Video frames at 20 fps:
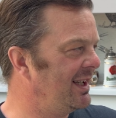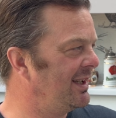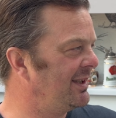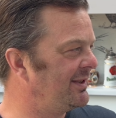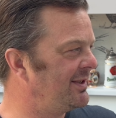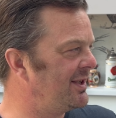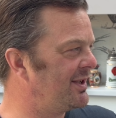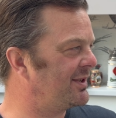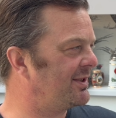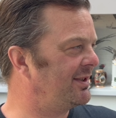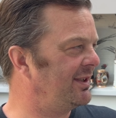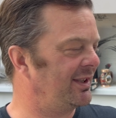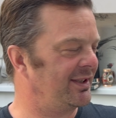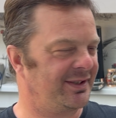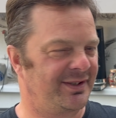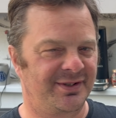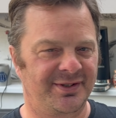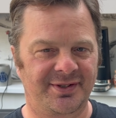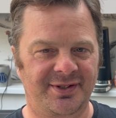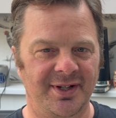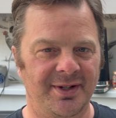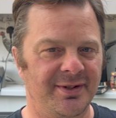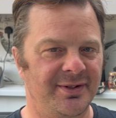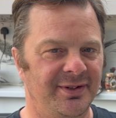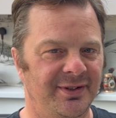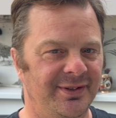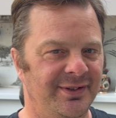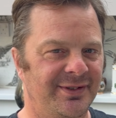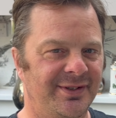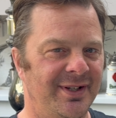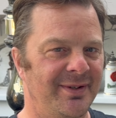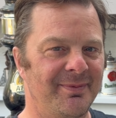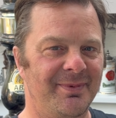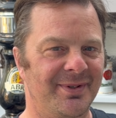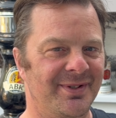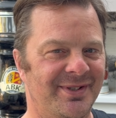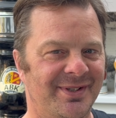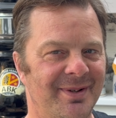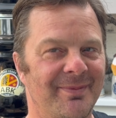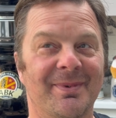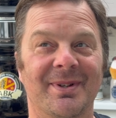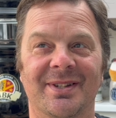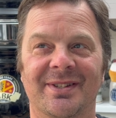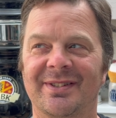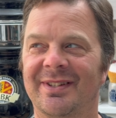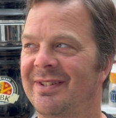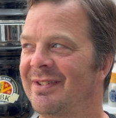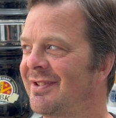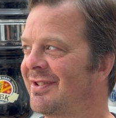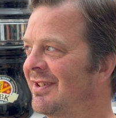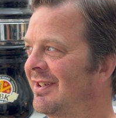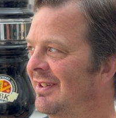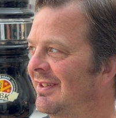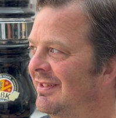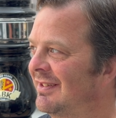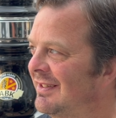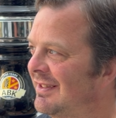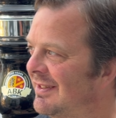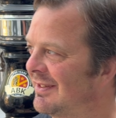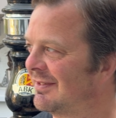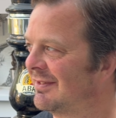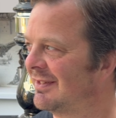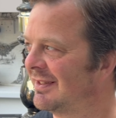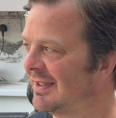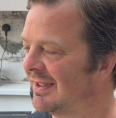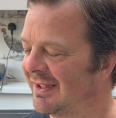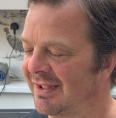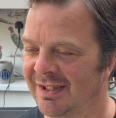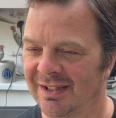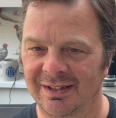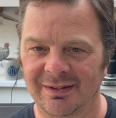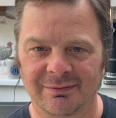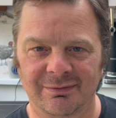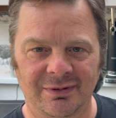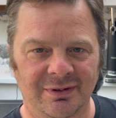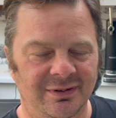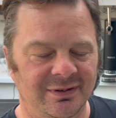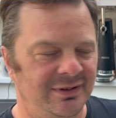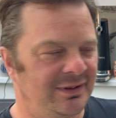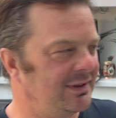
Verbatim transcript: Just like sun, summer, summer sunshine, you know. Oh.